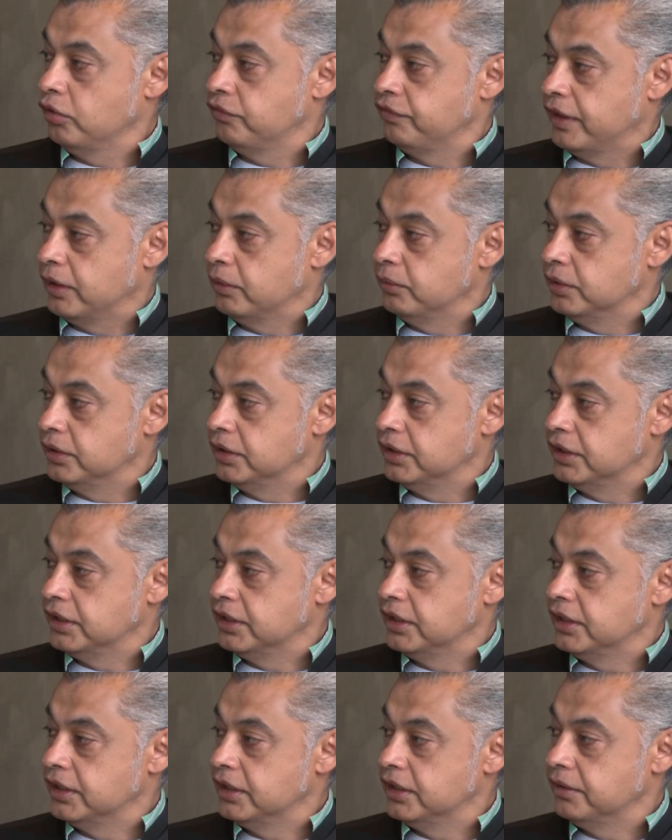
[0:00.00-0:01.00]
of
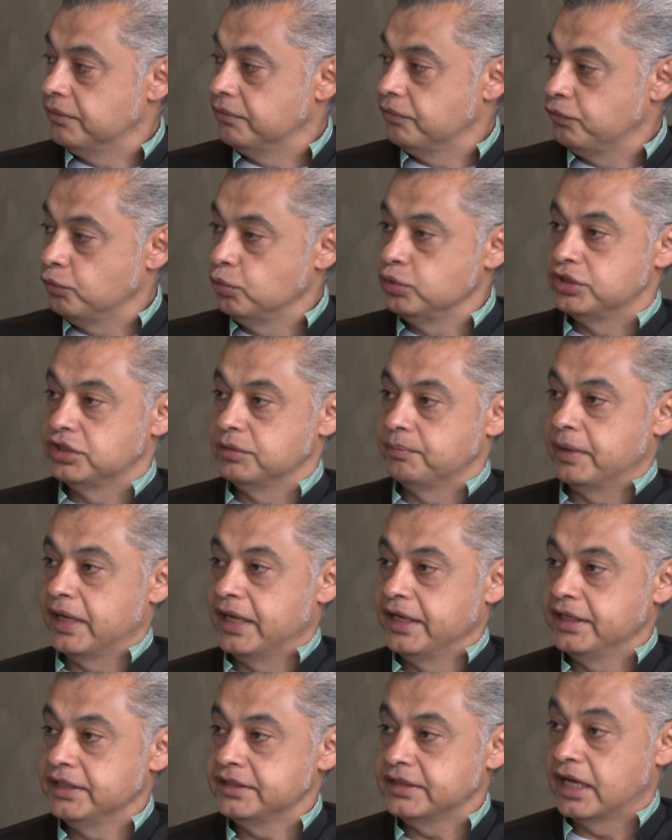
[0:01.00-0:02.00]
our food
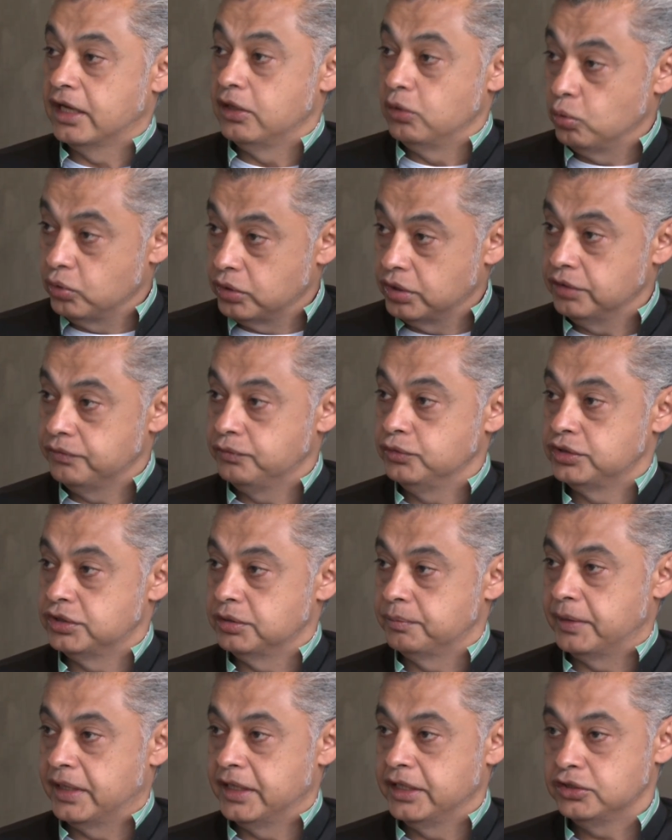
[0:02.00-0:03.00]
suppliers are local food
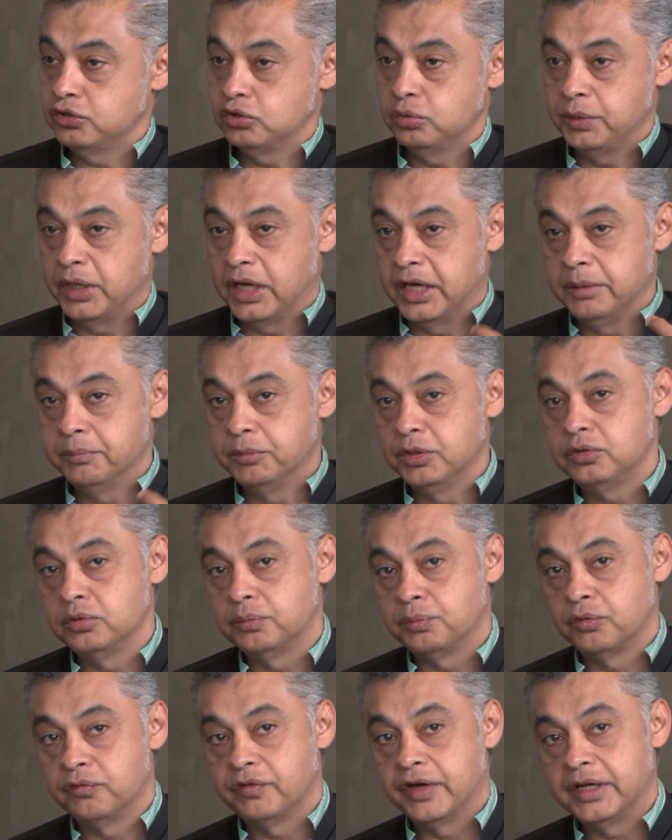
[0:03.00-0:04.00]
suppliers, so we are able to
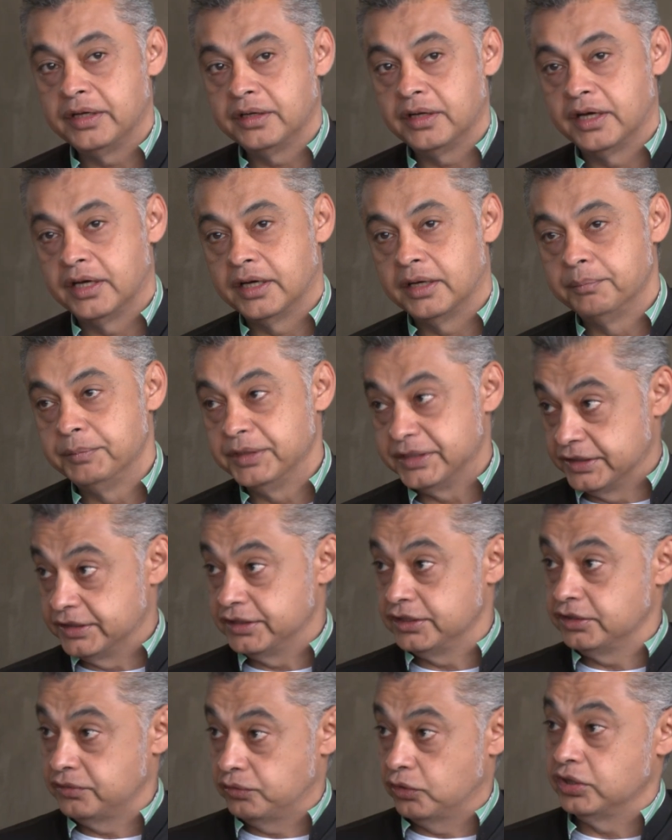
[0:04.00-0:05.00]
provide
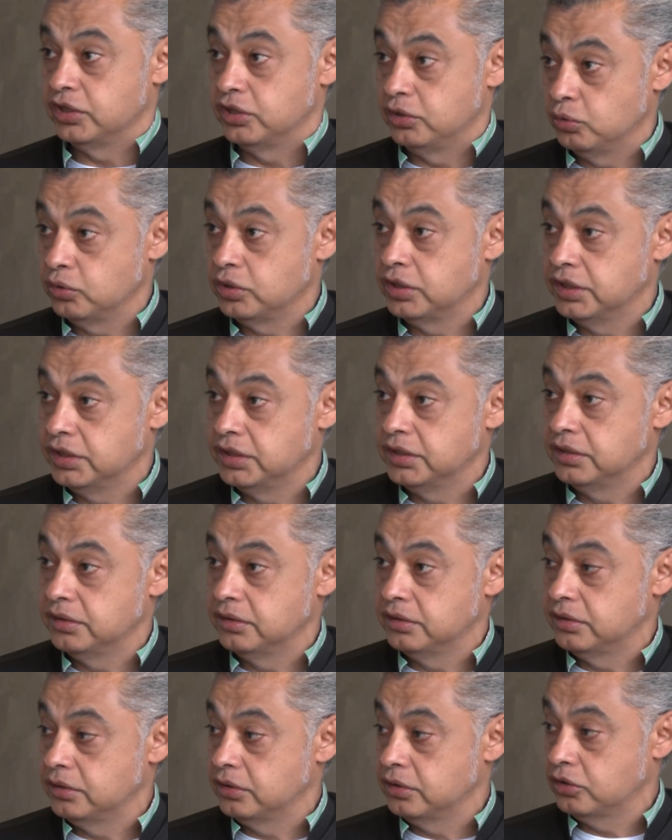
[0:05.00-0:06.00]
businesses for the local
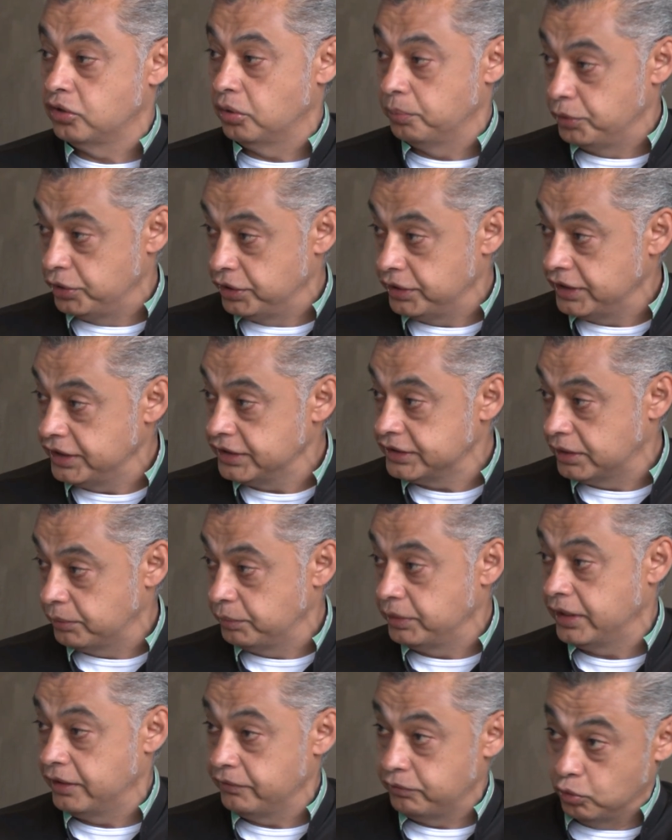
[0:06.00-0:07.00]
communities that
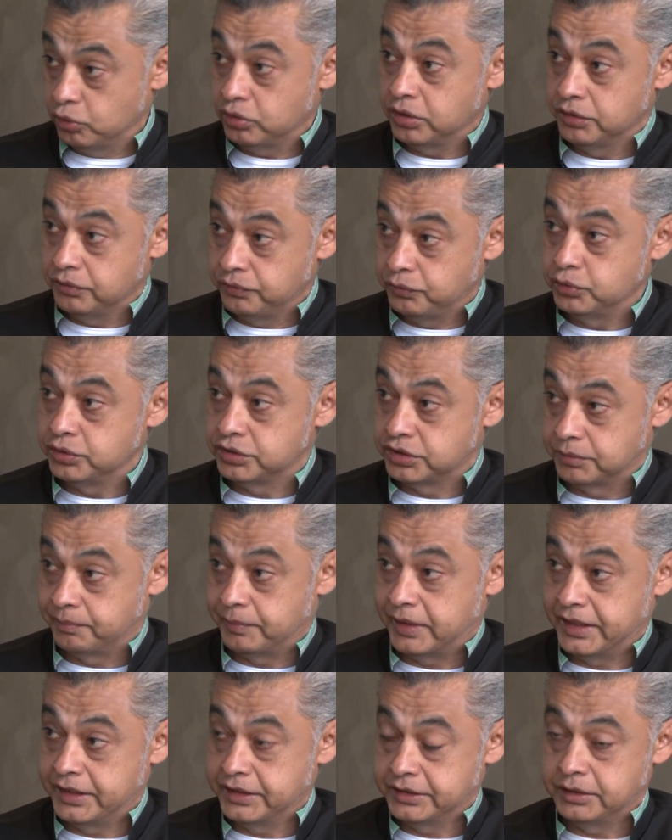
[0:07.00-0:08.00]
we have, local food
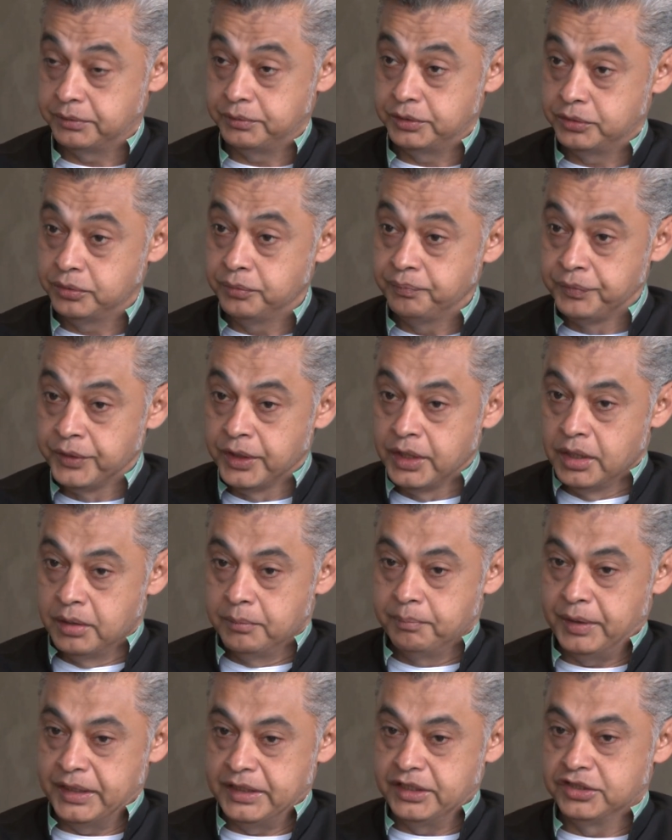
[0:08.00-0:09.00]
suppliers that we do.
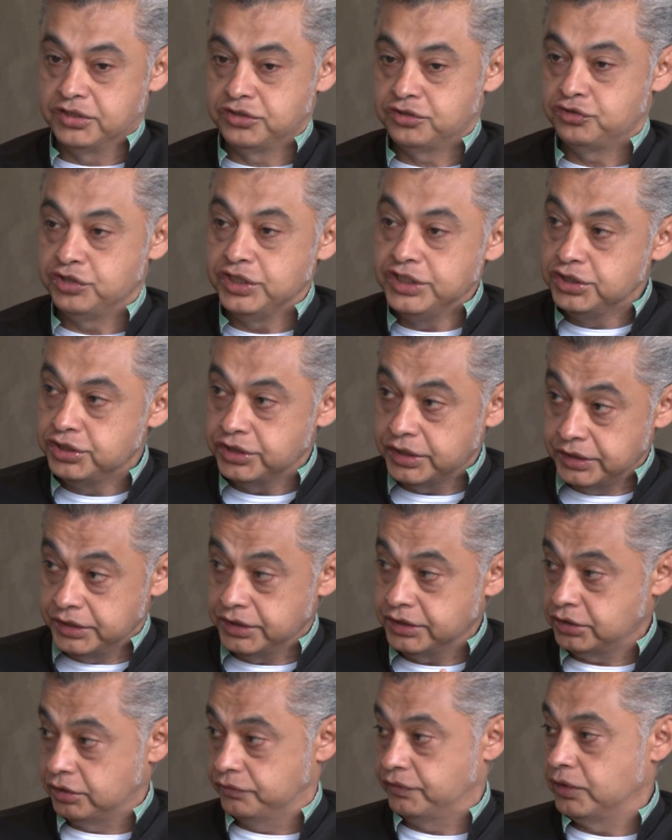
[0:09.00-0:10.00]
But the
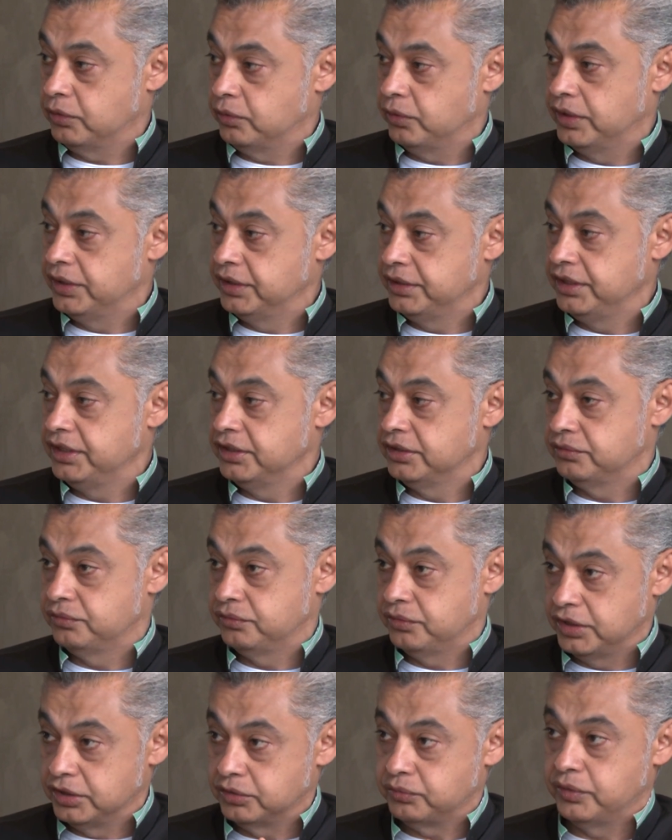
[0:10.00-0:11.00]
stringentness of our quality
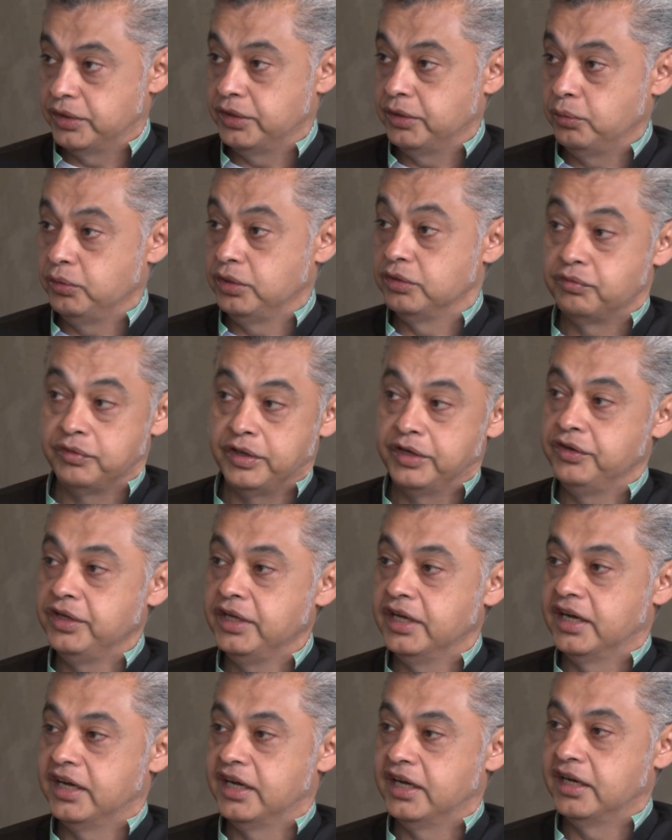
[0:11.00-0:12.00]
is
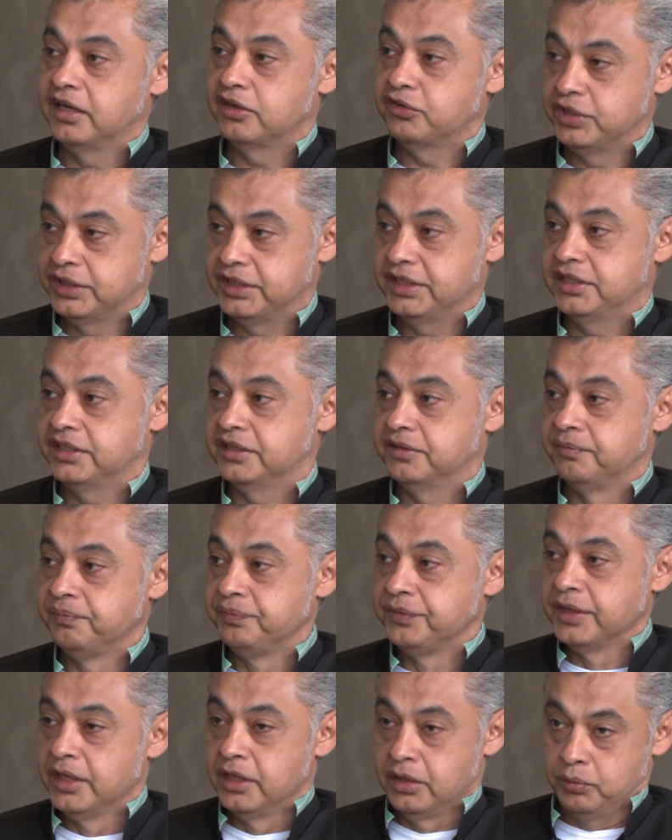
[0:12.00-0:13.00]
very critical.
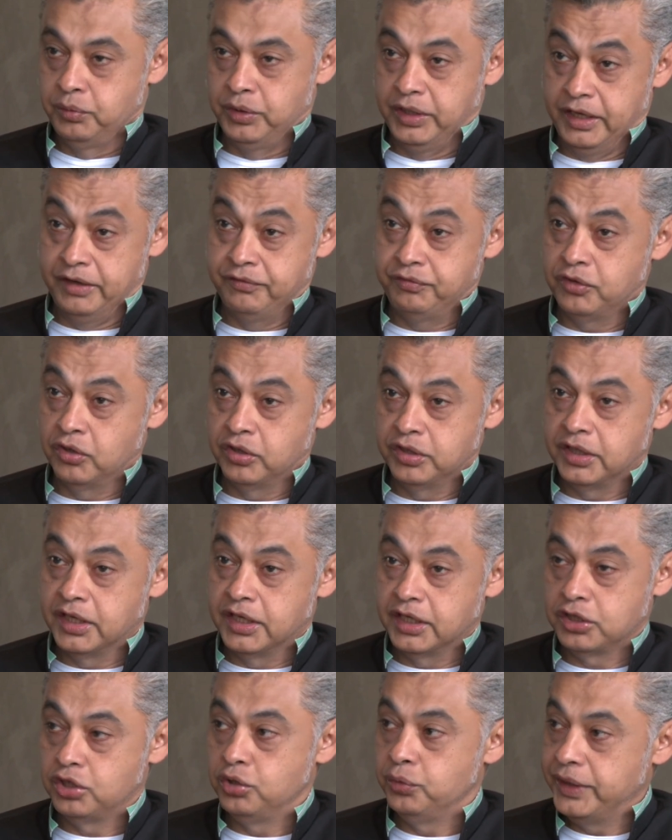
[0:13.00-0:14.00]
We have got
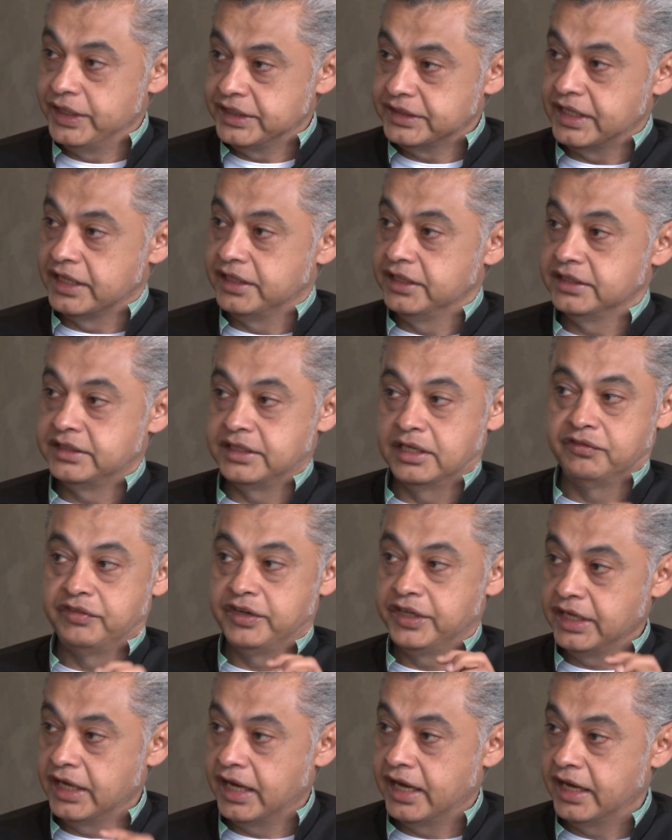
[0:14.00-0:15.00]
QA standards that are
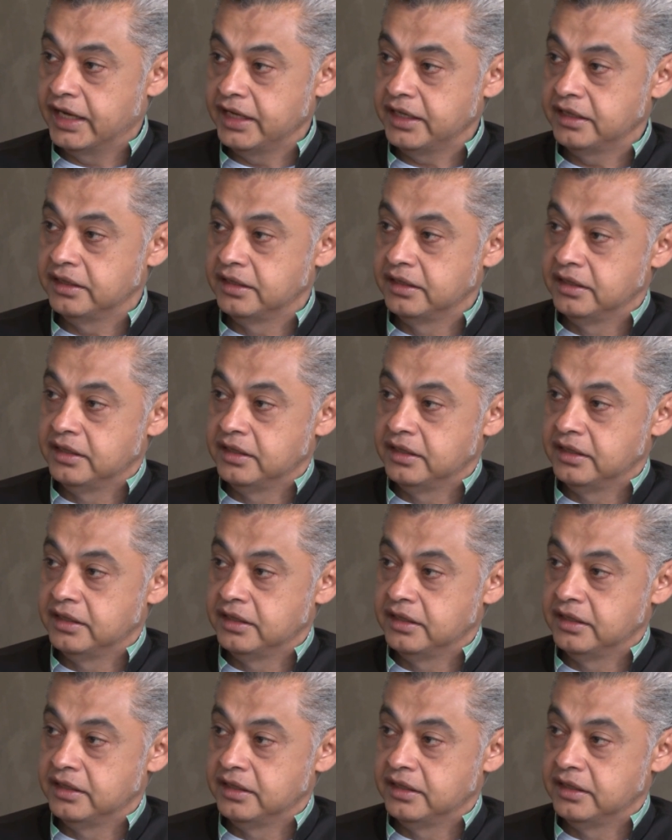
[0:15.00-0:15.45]
very high